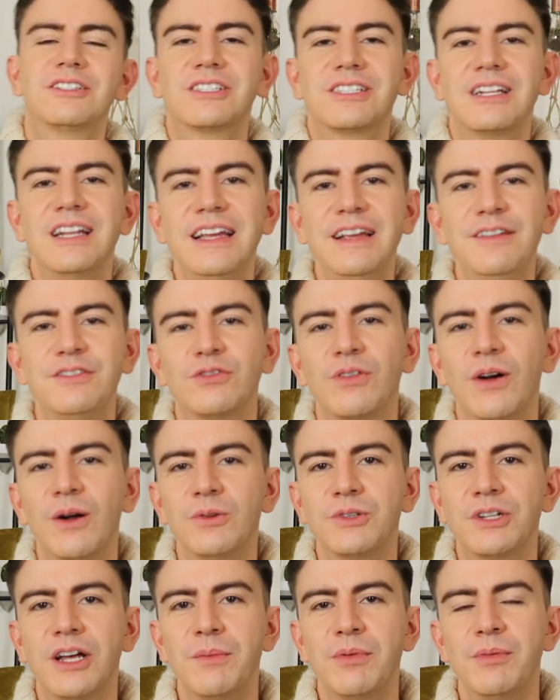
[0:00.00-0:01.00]
the sleeves
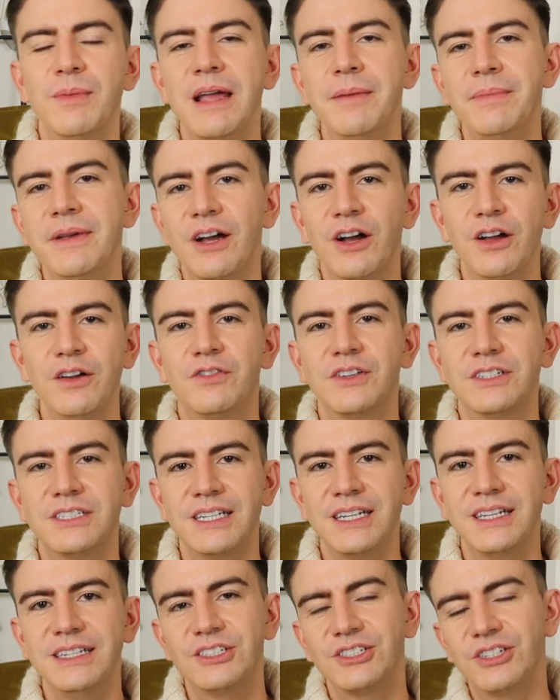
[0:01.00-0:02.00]
rolled up, maybe over a
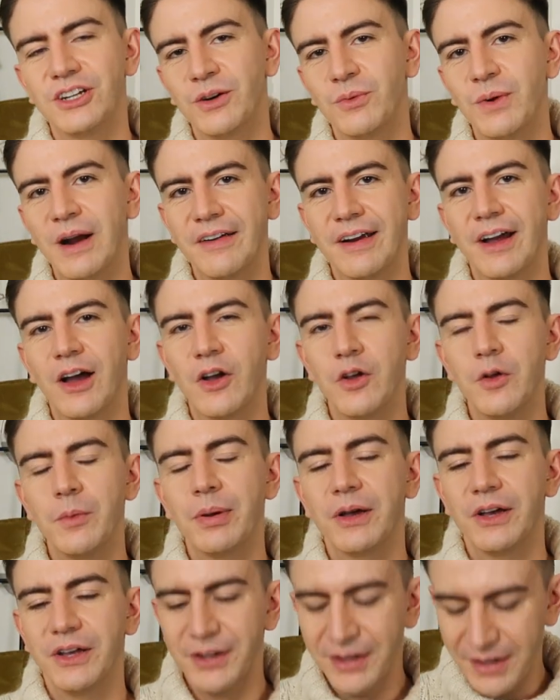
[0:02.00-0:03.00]
t-shirt, wear it
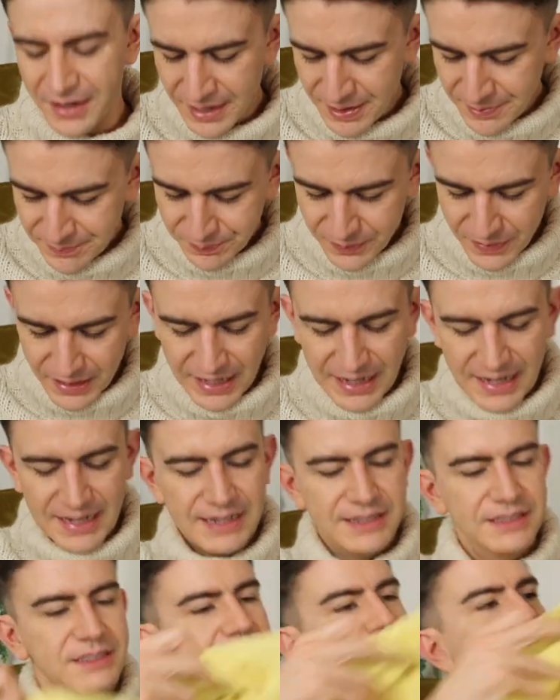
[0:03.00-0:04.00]
open.
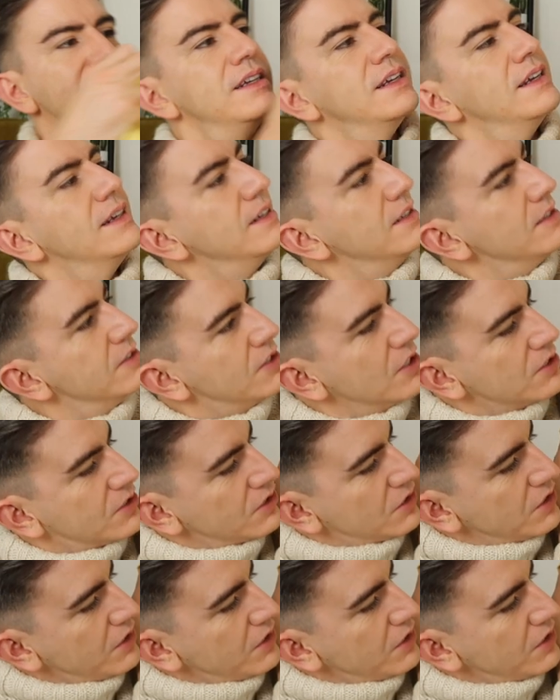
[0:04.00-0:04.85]
And just